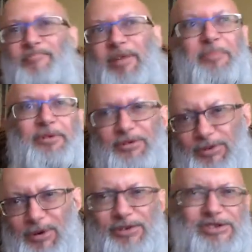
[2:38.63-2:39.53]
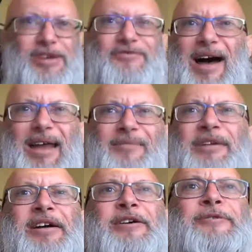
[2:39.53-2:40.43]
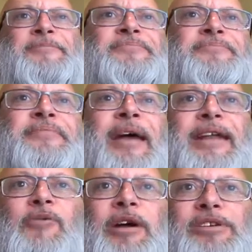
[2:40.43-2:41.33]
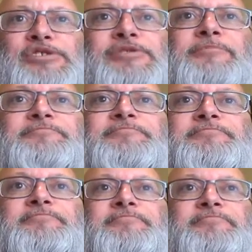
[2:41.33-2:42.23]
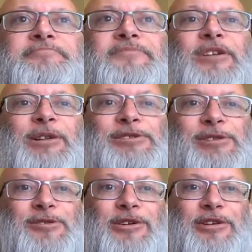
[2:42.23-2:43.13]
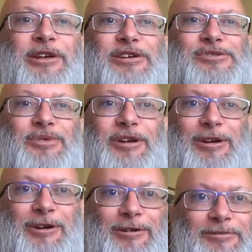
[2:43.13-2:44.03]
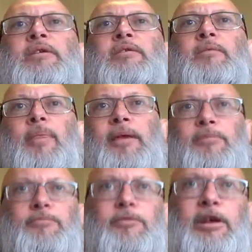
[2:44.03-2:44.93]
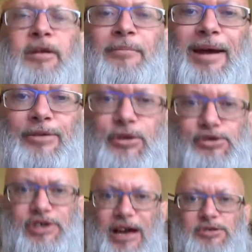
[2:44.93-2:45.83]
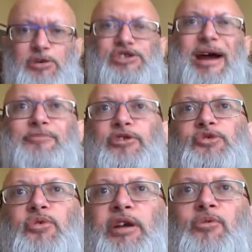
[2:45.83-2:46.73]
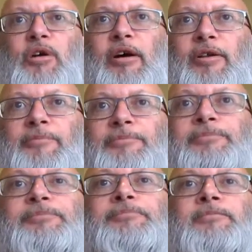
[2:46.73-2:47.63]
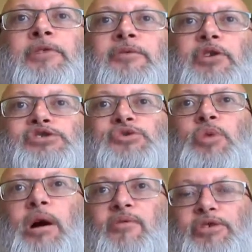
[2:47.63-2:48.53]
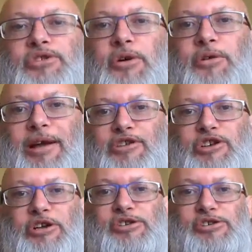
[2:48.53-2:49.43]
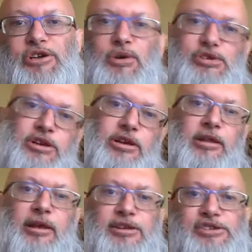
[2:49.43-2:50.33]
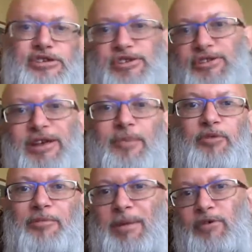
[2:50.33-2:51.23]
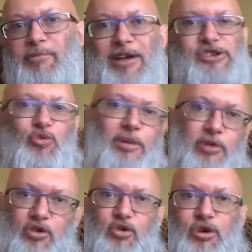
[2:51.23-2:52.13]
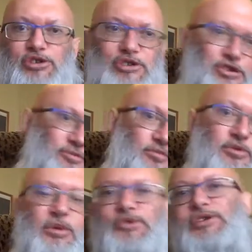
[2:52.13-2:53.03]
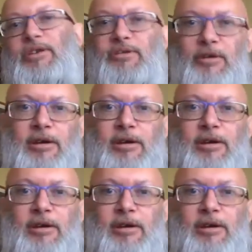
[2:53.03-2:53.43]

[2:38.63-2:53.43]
people are throwing stuff at him. Anyways, let's look at the next one here. In Matthew's Gospel, chapter 21, verse 12, we're told that Jesus goes in and cleanses the temple. Remember, he makes a whip of cords and throws all the